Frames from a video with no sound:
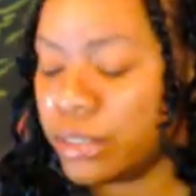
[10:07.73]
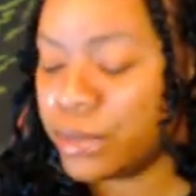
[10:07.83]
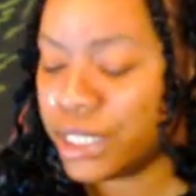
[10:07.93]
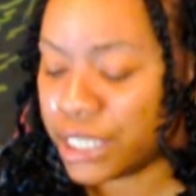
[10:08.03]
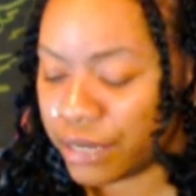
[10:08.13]
with
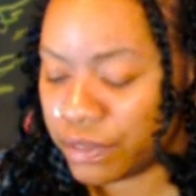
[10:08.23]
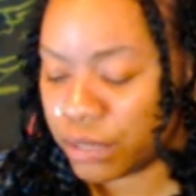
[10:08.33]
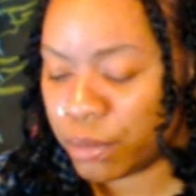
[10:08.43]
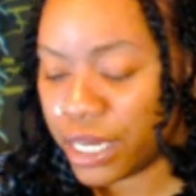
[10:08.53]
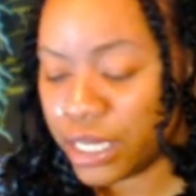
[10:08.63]
safe
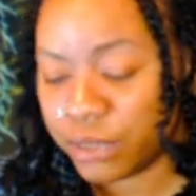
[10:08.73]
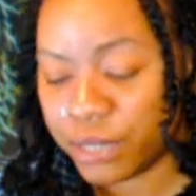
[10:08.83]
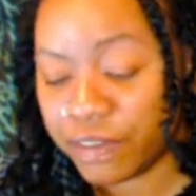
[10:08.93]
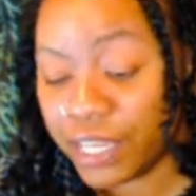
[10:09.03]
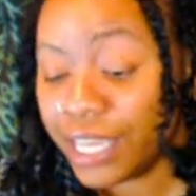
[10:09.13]
space. We
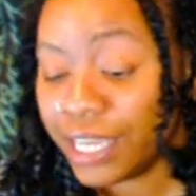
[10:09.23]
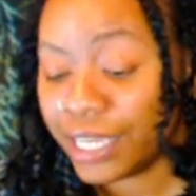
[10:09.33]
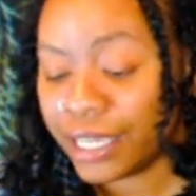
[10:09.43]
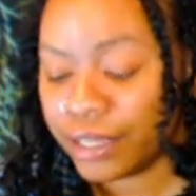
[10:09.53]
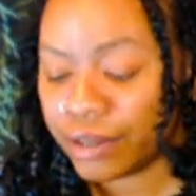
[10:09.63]
have
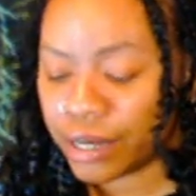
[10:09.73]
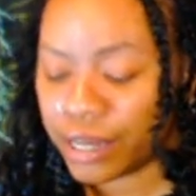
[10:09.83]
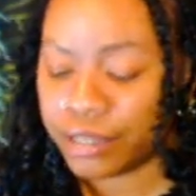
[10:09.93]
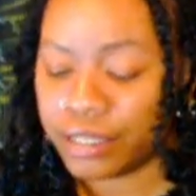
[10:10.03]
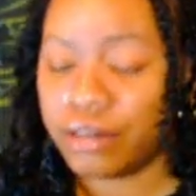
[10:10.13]

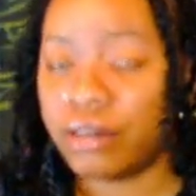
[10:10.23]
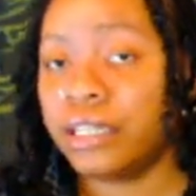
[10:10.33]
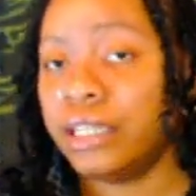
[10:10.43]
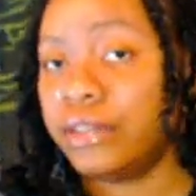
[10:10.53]
Hirith, and on here,